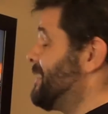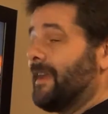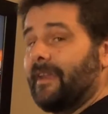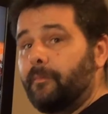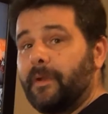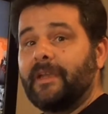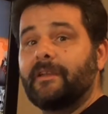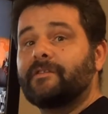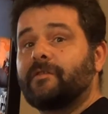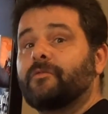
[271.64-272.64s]
ten eighty p
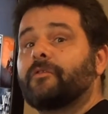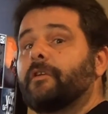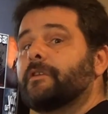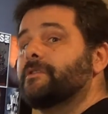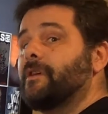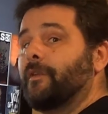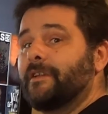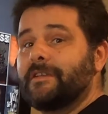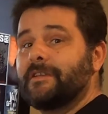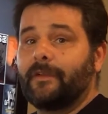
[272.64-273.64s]
two hundred hertz Sony
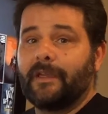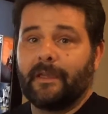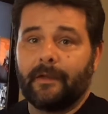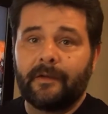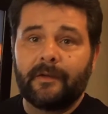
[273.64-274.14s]
T V here,